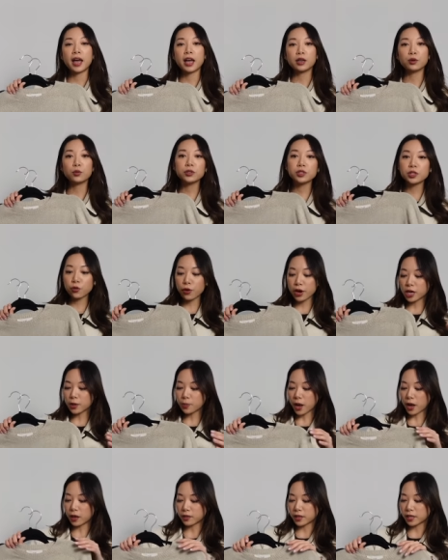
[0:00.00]
And what's great
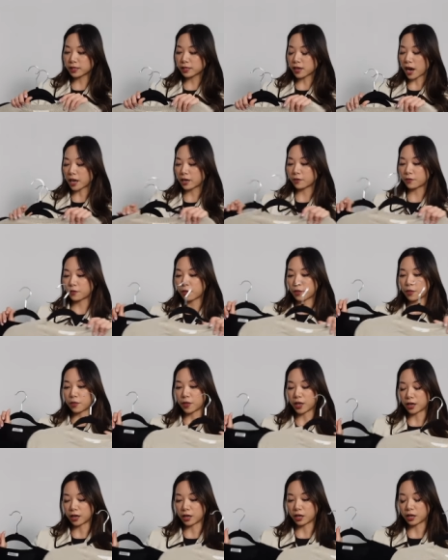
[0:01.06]
about these kind of
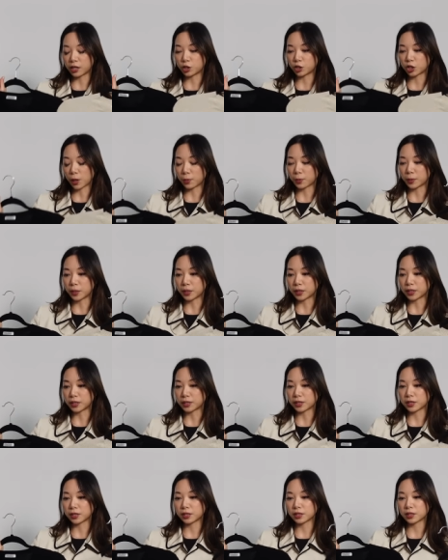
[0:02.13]
thinner
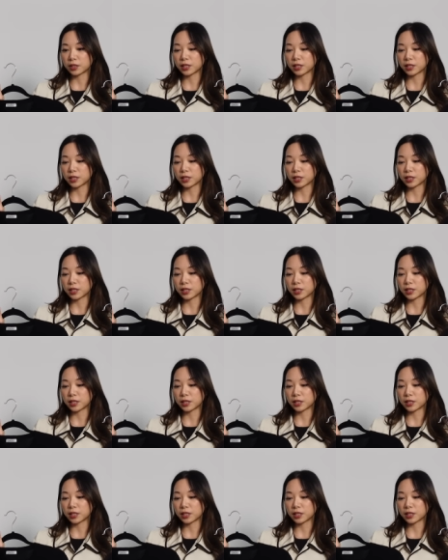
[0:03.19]
jumpers